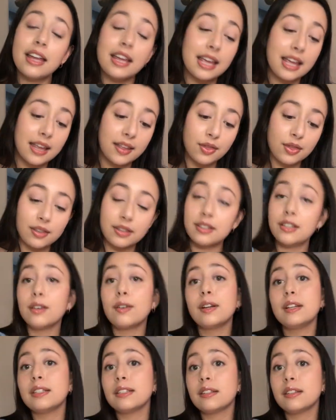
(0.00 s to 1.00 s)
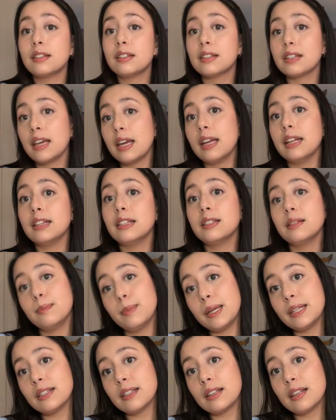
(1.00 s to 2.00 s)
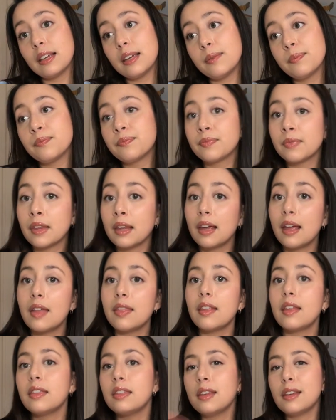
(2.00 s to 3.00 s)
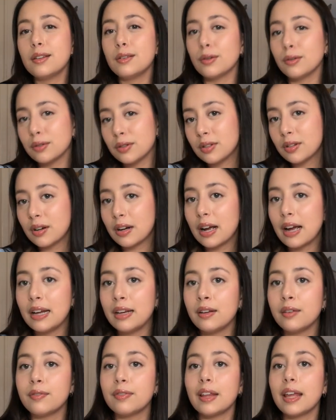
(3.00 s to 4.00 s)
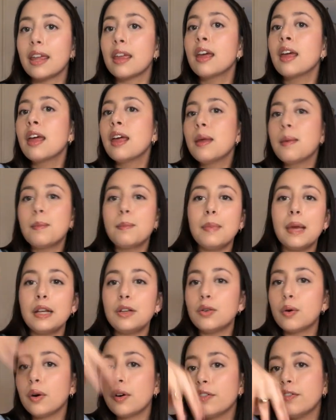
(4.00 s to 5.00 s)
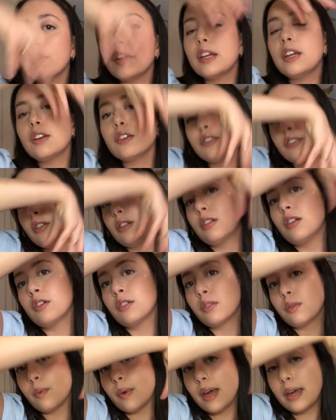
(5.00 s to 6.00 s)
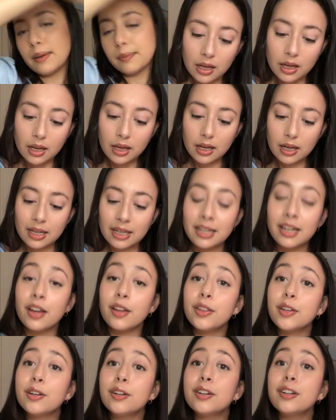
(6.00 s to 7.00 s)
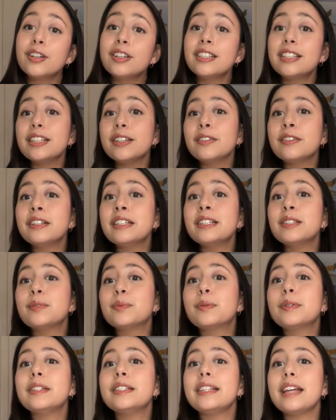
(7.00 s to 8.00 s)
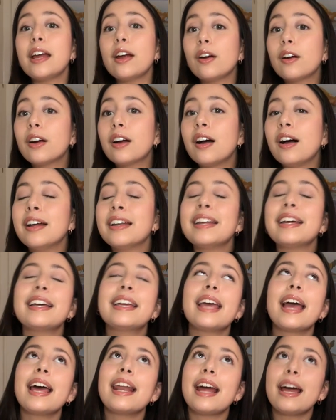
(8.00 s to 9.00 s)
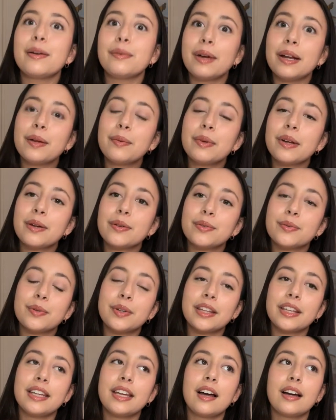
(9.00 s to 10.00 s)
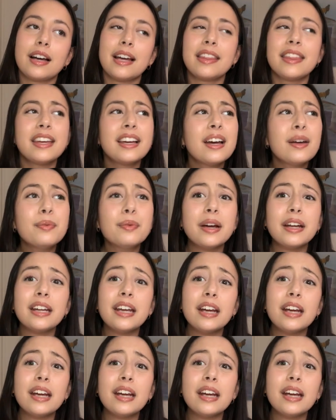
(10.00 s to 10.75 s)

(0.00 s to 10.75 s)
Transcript: in the series is kids, basically. And then the adults are kind of like mentor figures along the way. Another series was Aragon. Again, I read it when I was really young. I think I read